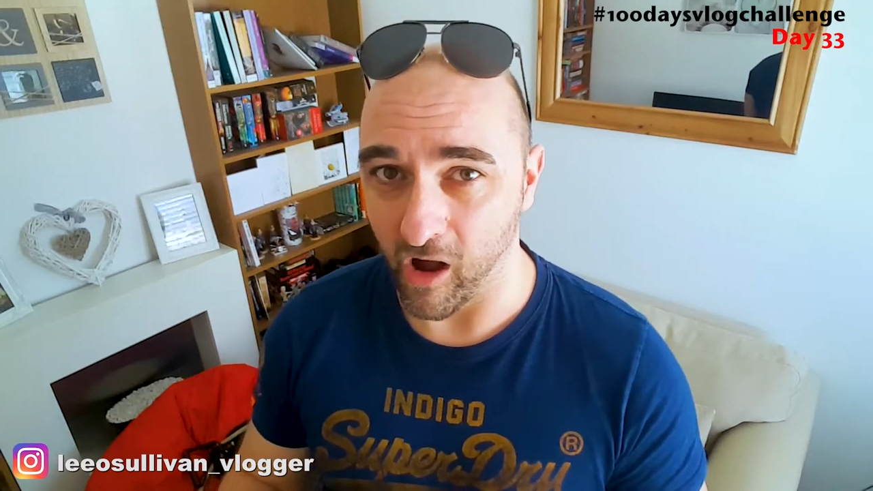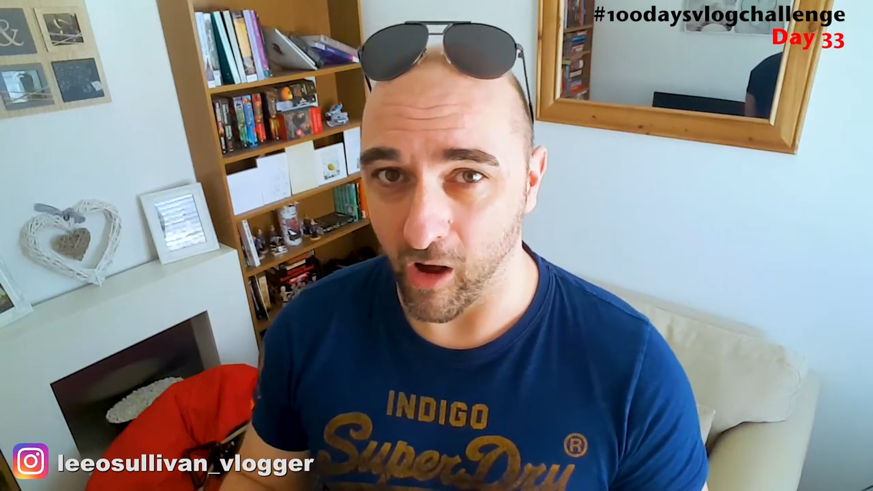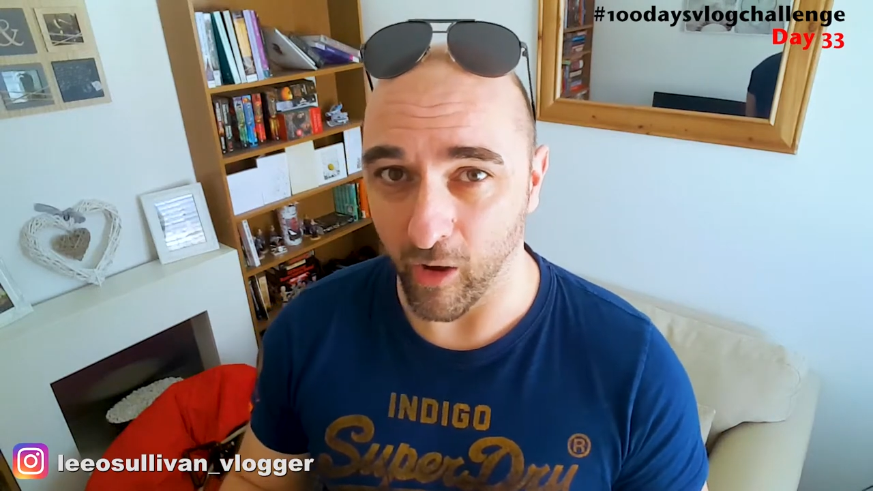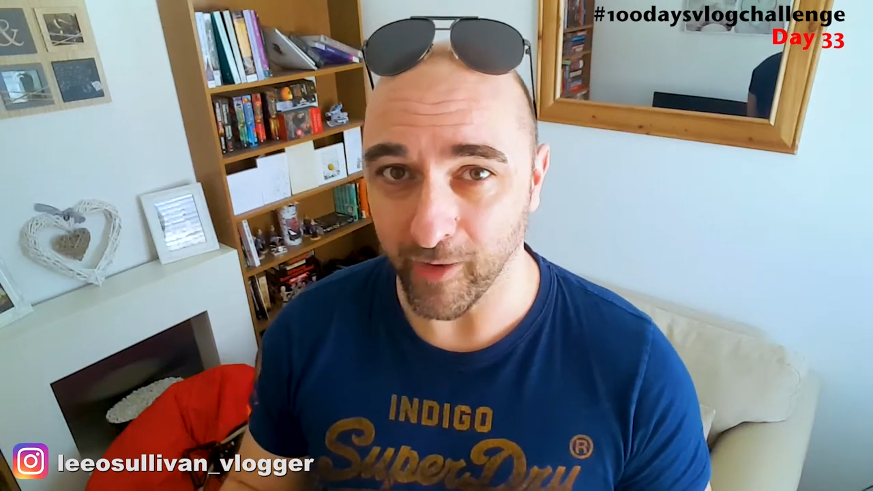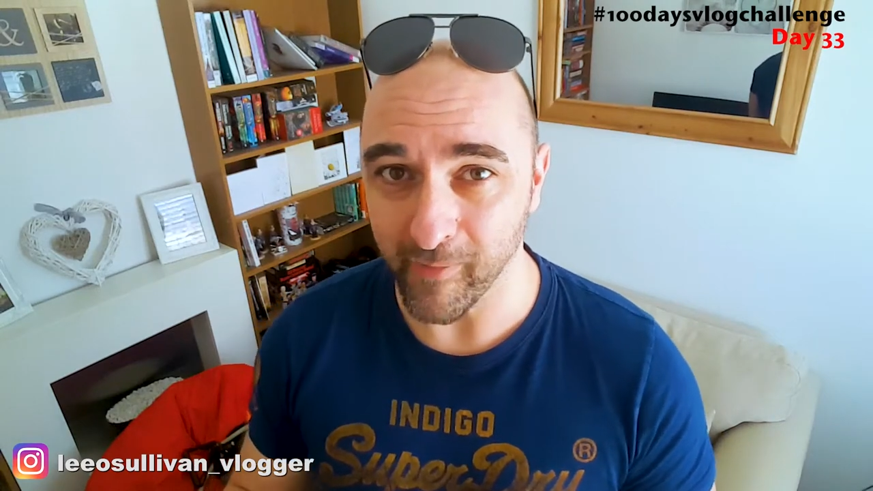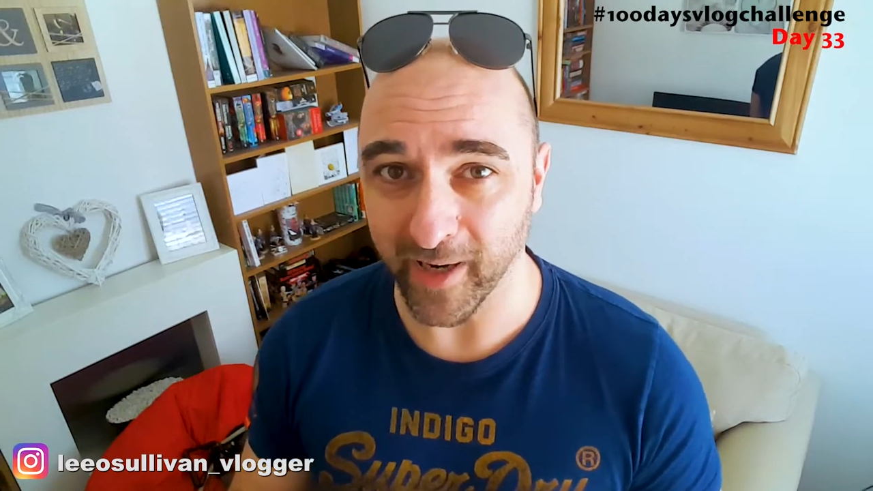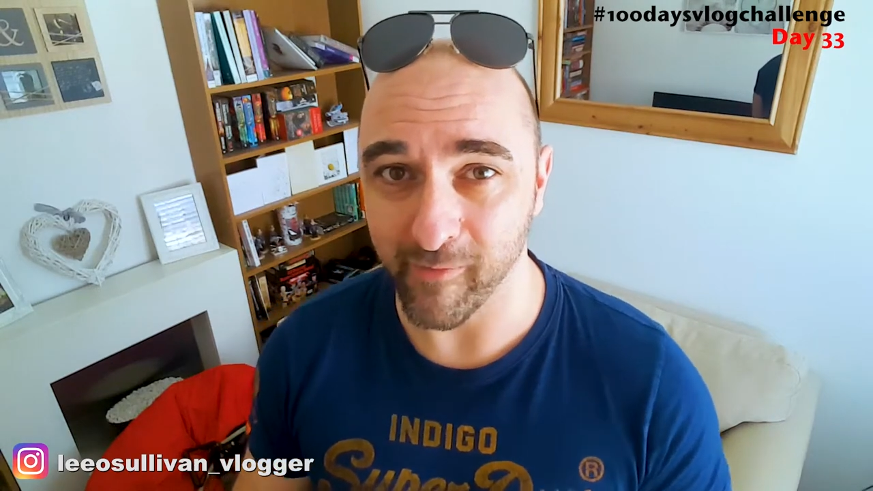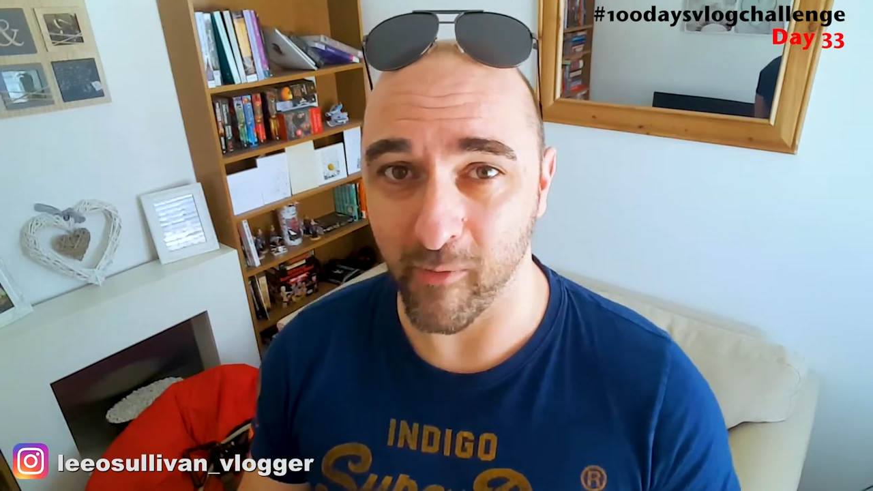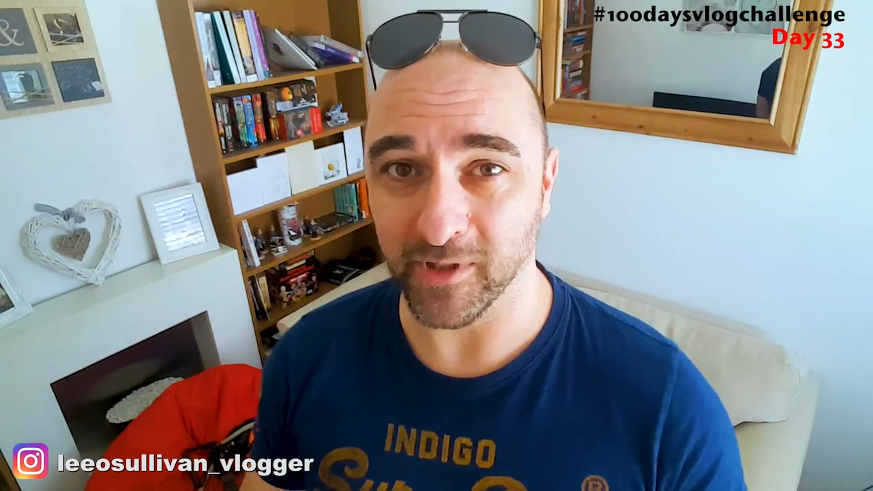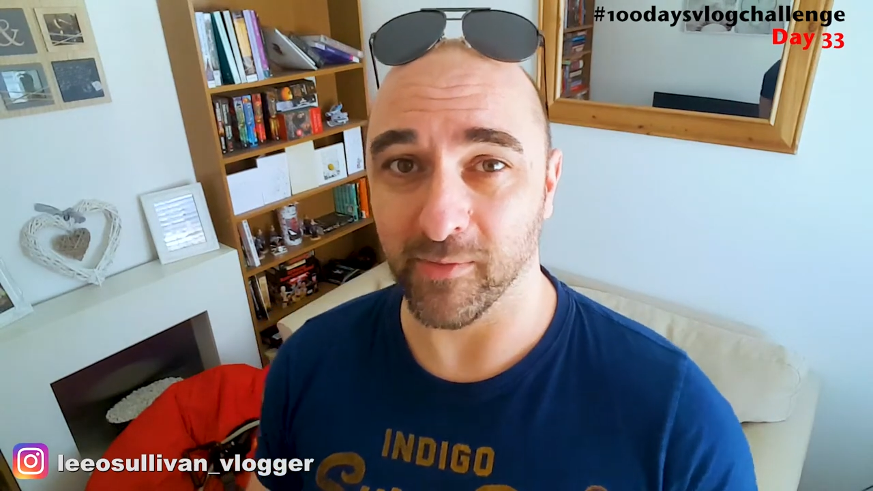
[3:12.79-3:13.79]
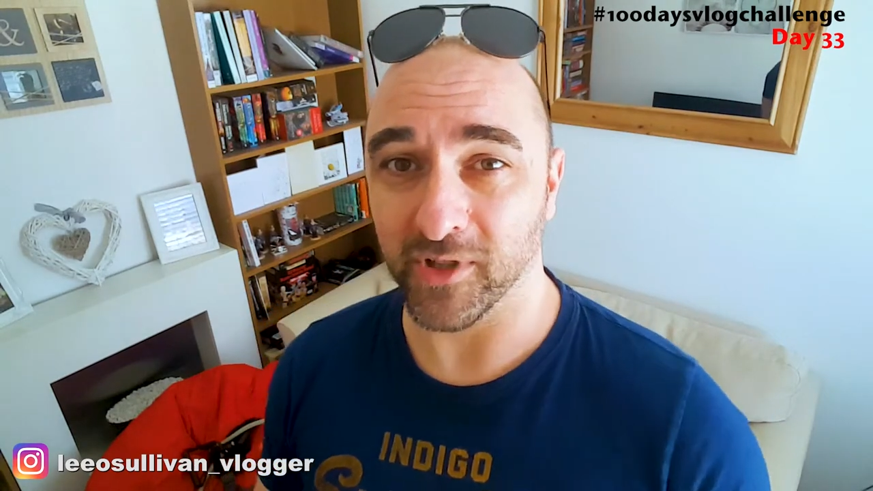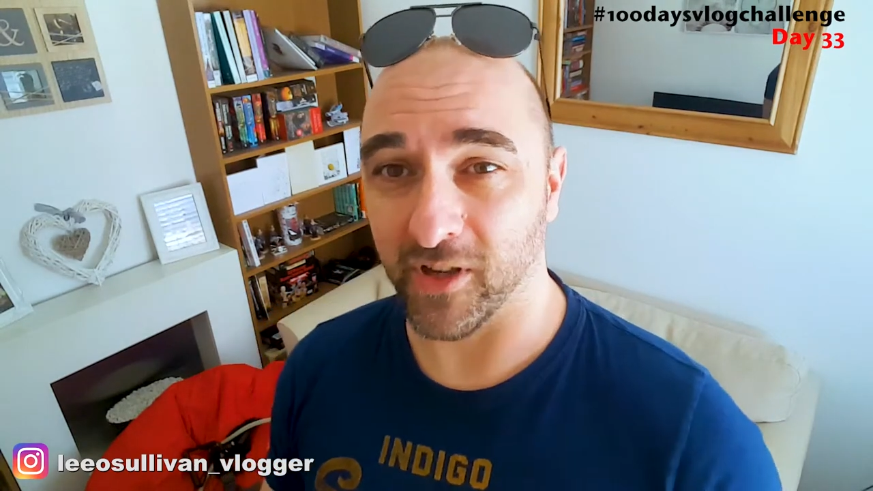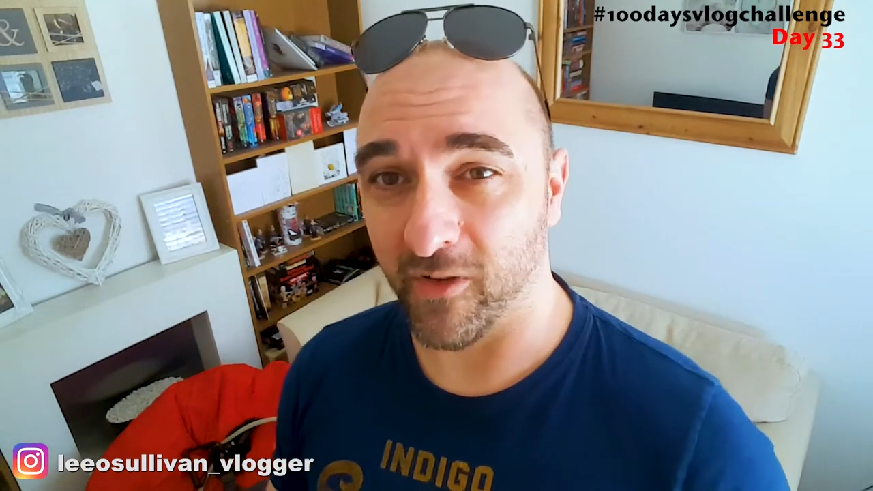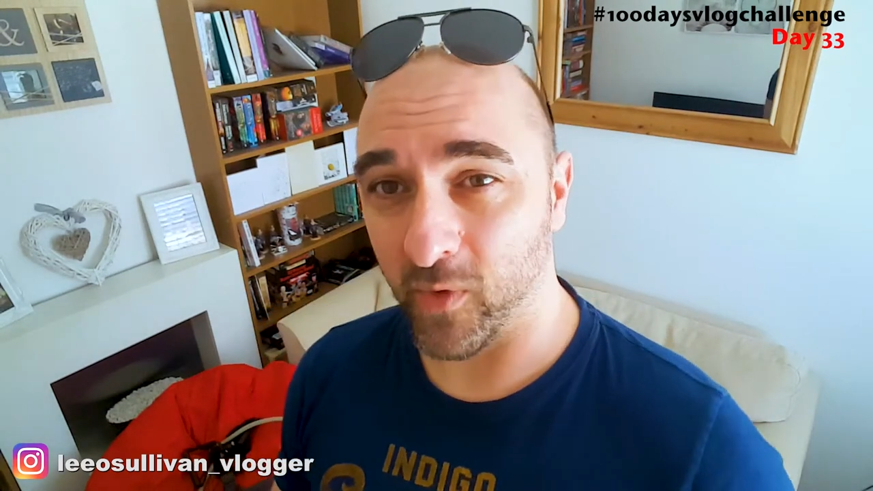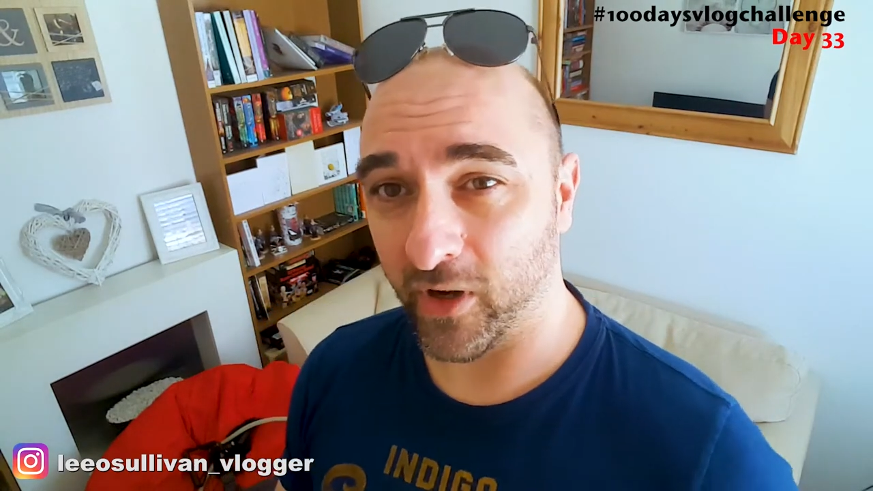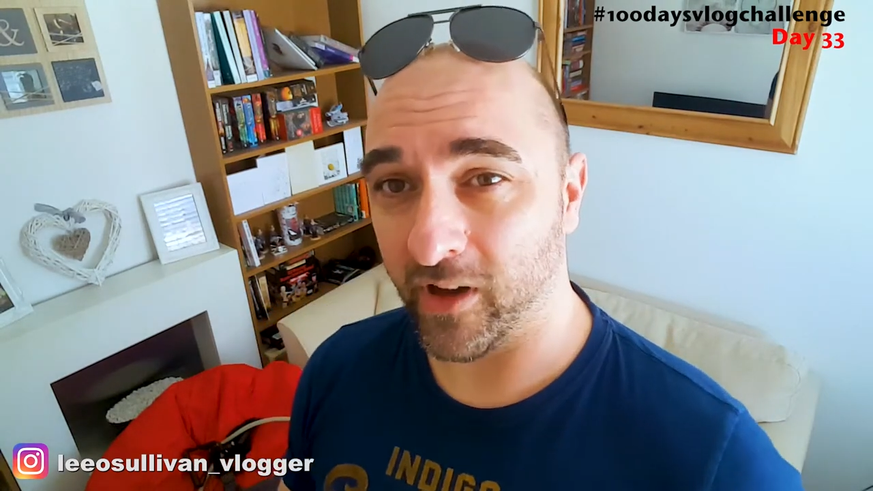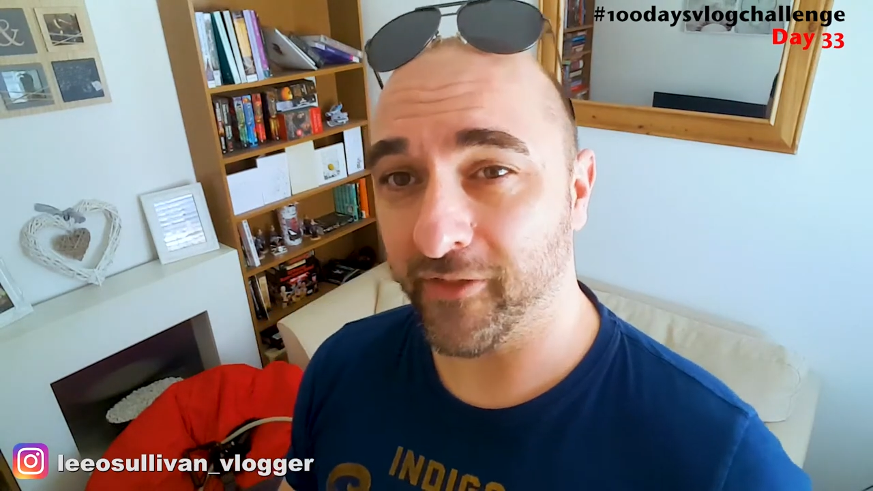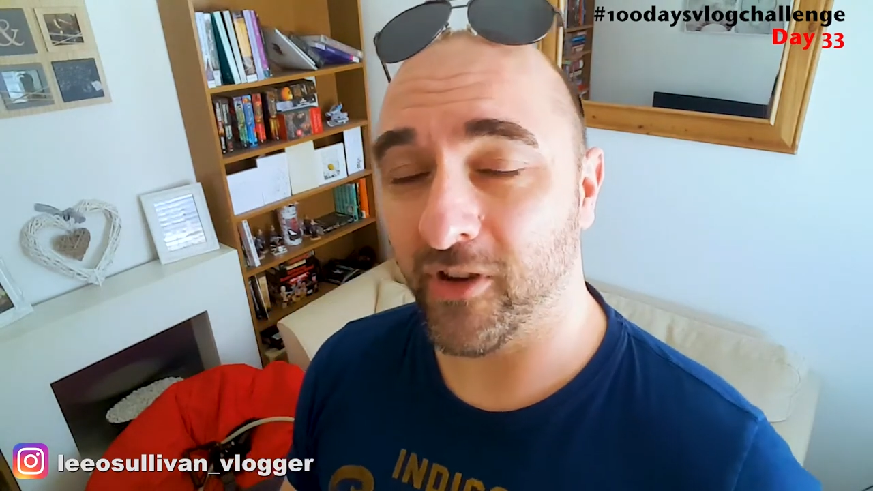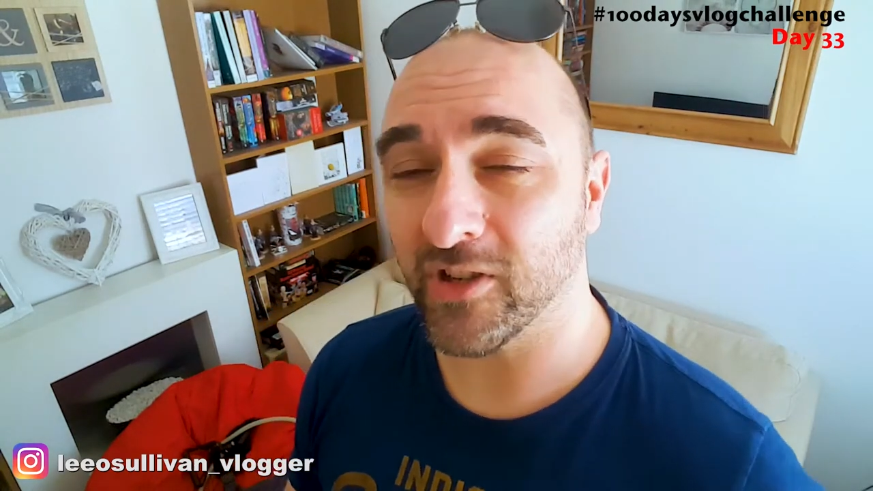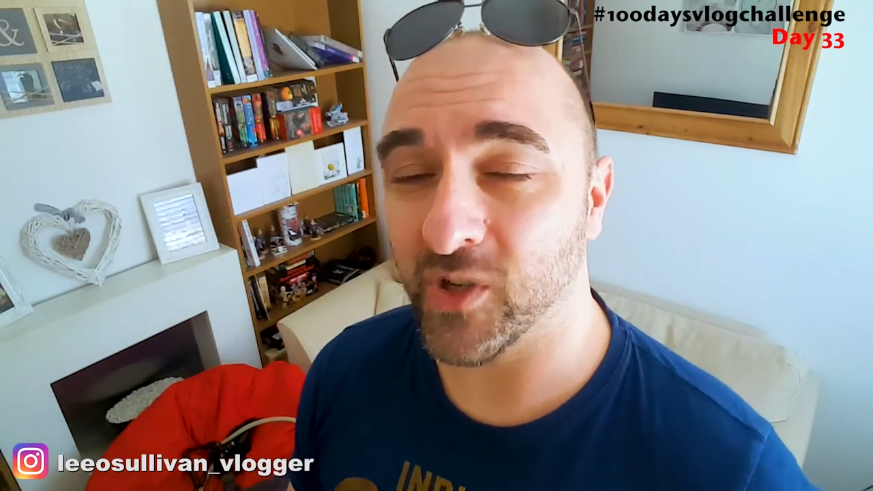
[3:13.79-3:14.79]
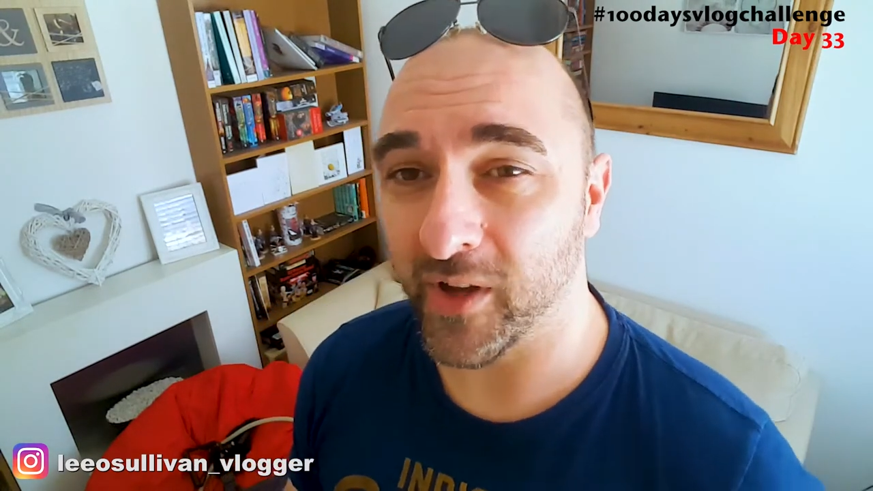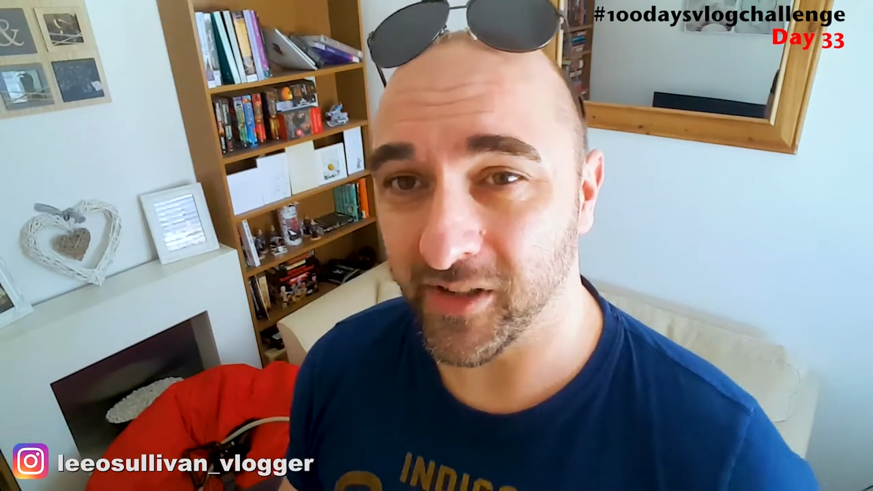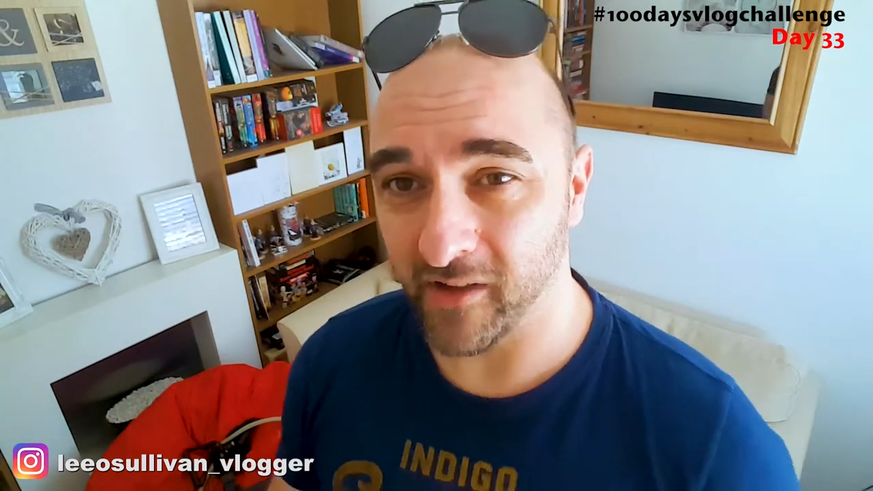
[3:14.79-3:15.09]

I made a promise to myself when I first signed